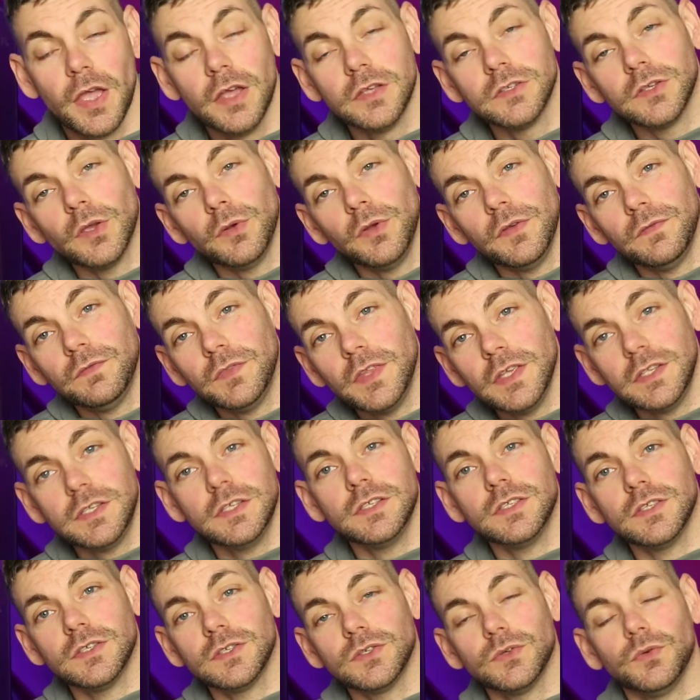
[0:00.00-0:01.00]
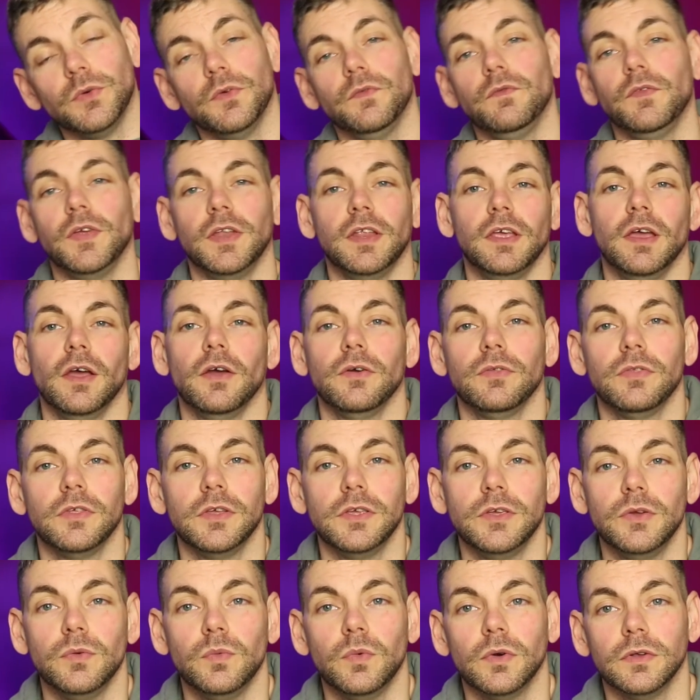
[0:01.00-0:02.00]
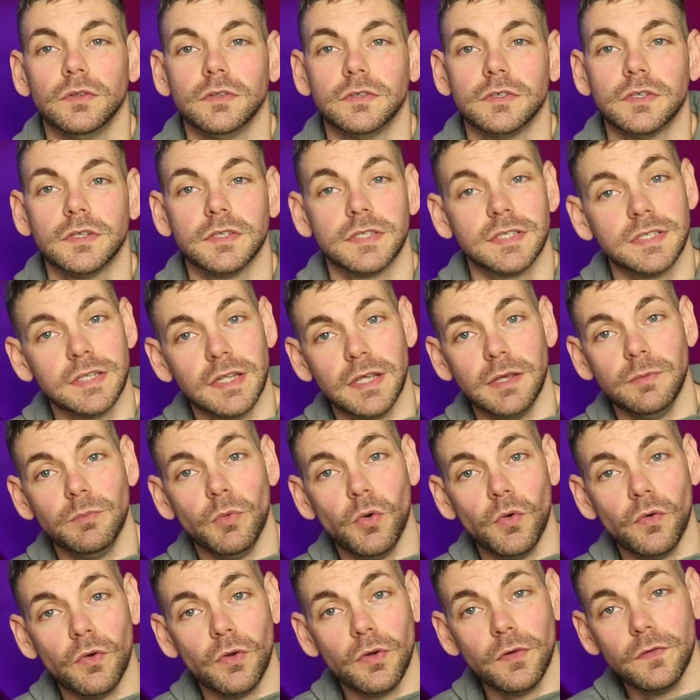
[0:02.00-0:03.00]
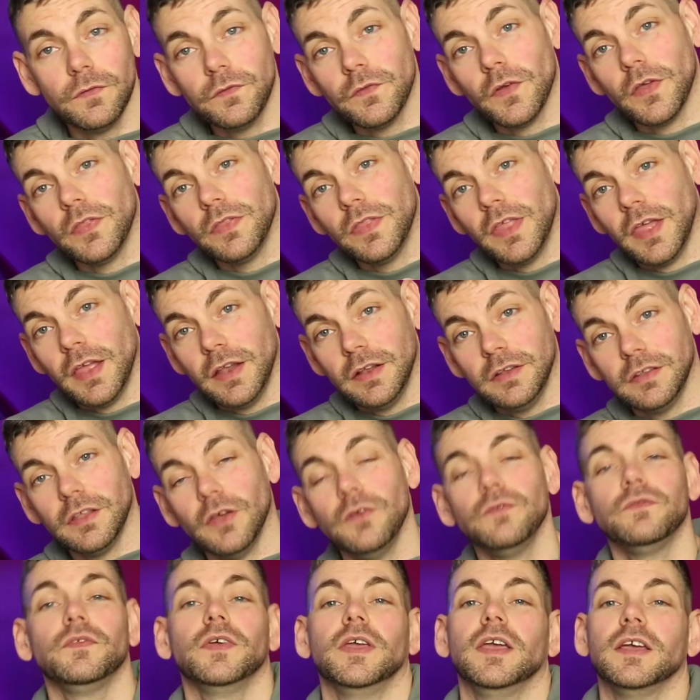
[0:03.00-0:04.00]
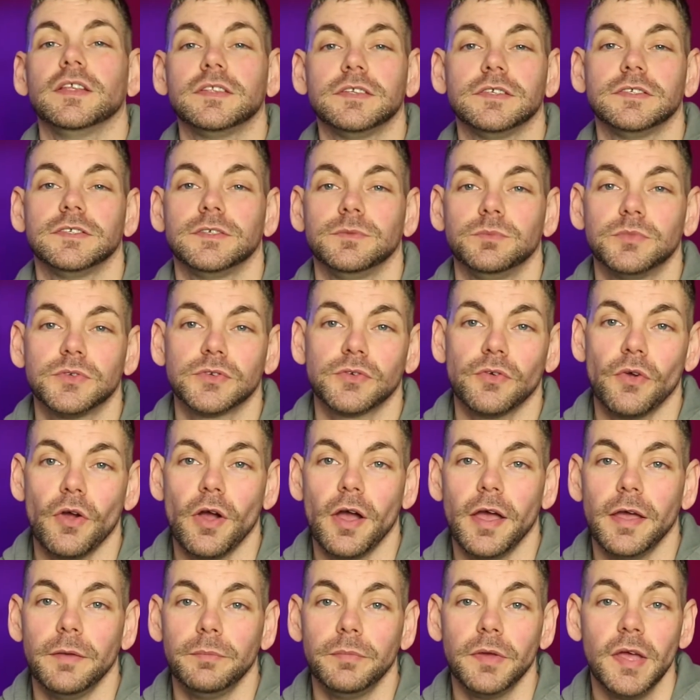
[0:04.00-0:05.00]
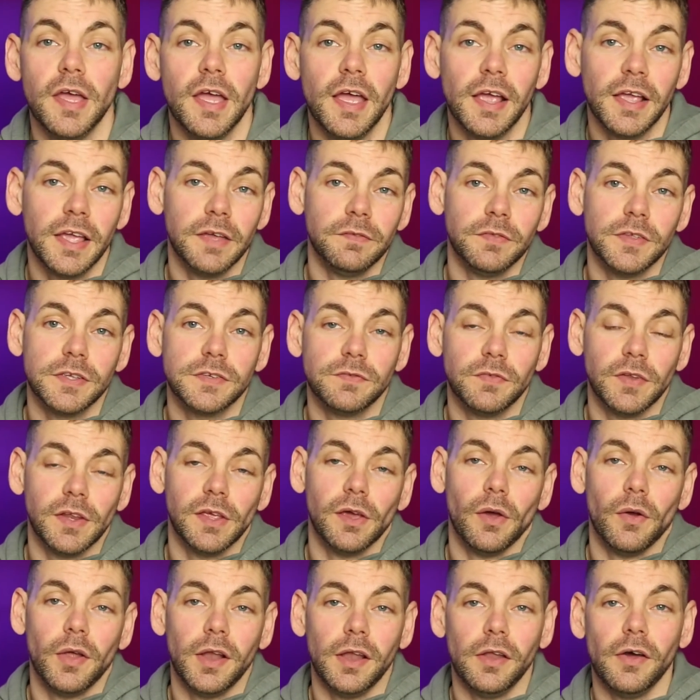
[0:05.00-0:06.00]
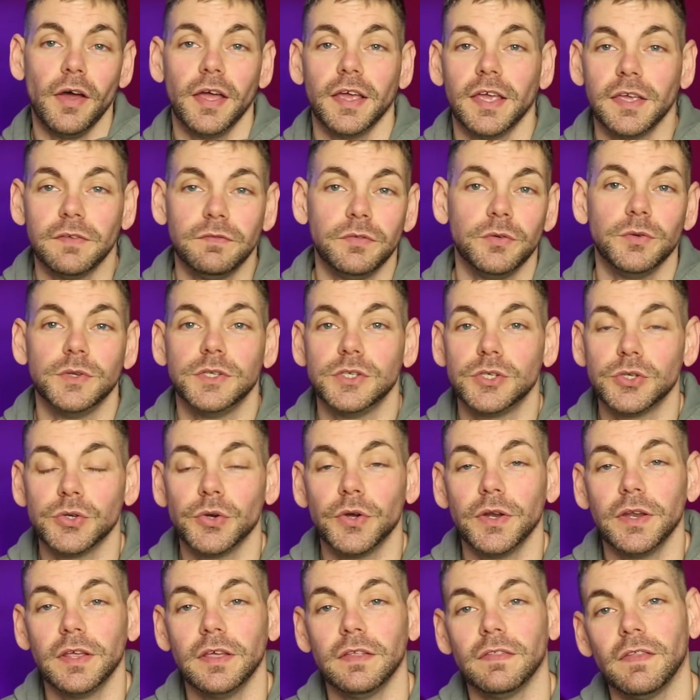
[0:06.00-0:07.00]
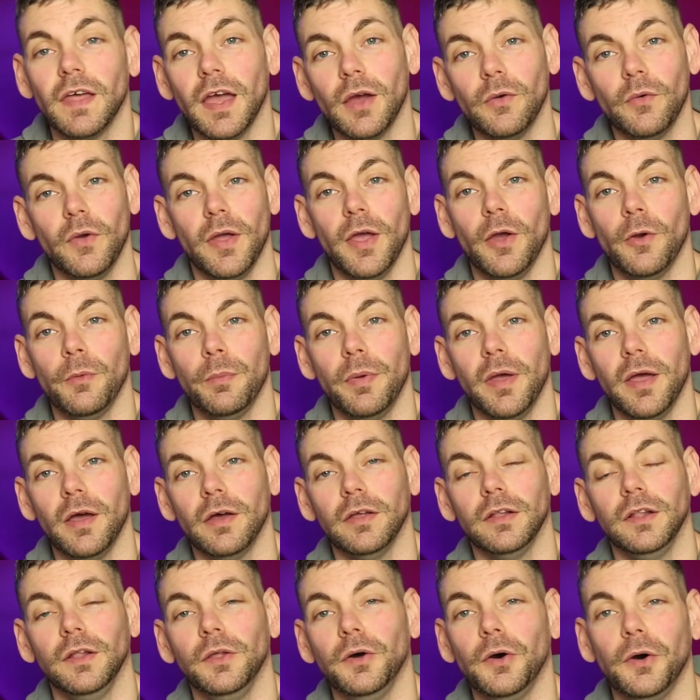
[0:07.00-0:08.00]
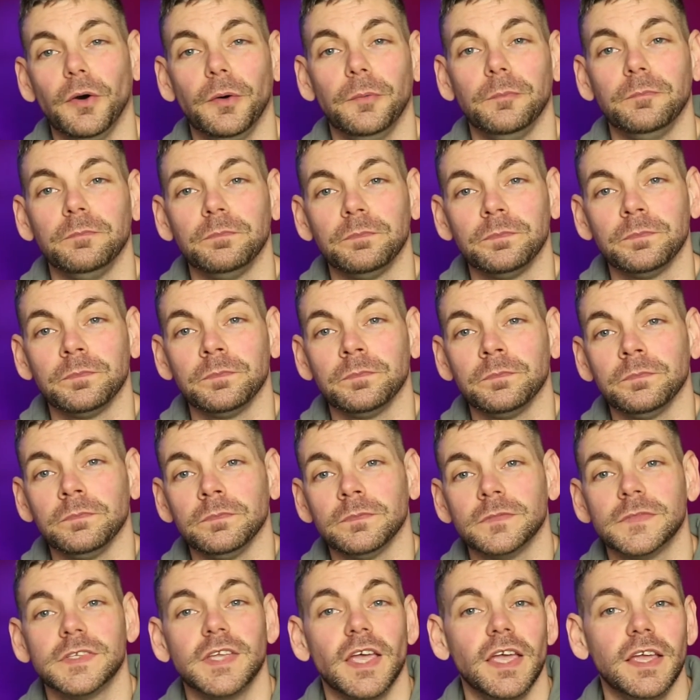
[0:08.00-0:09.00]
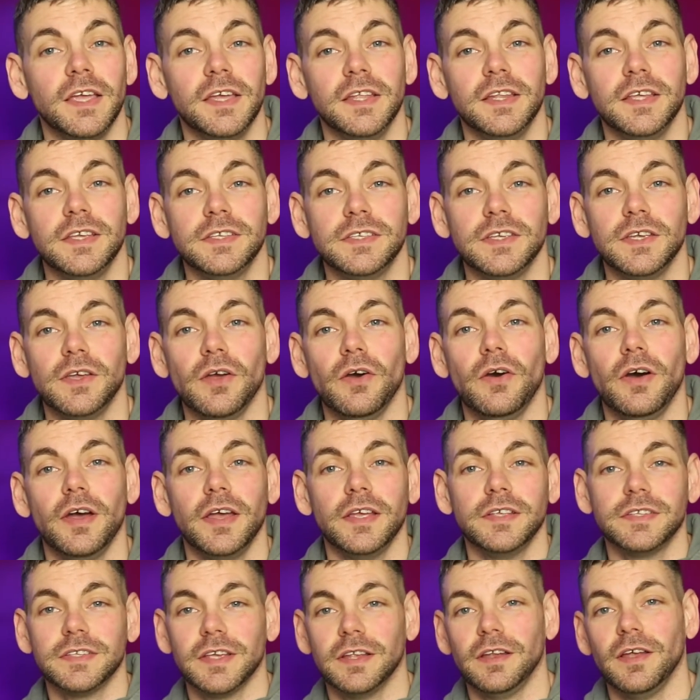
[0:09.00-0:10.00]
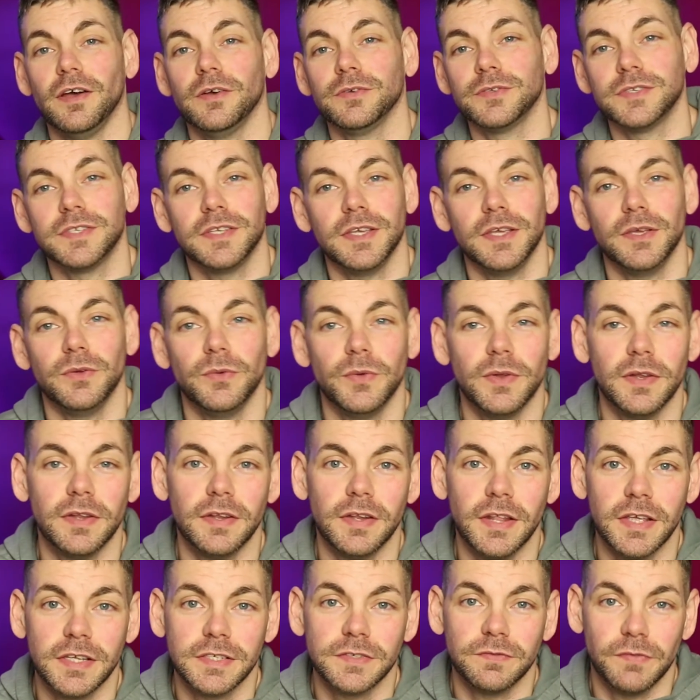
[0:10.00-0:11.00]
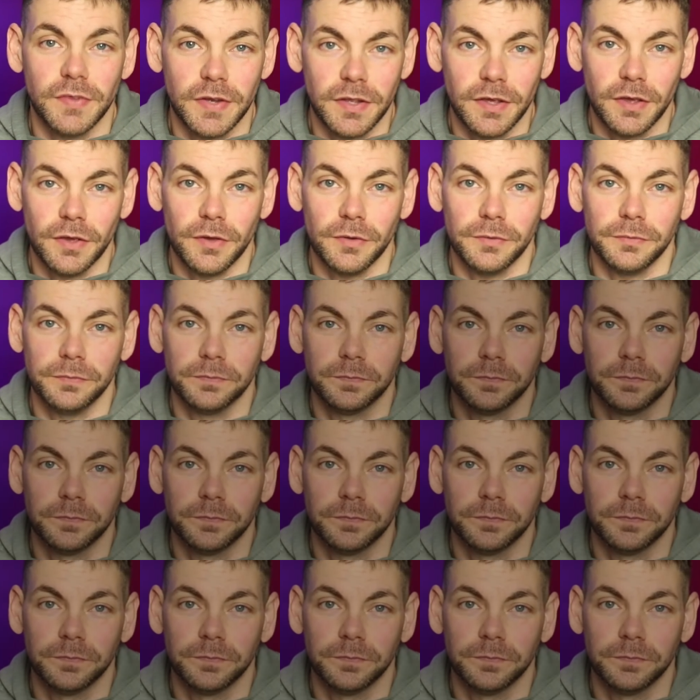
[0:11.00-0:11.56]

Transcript: So if this is the sort of video that you want to see more of, then don't forget to subscribe. Give this video a like if you enjoyed it, that will help out a lot. Take it easy guys, and I'll see you in the next video.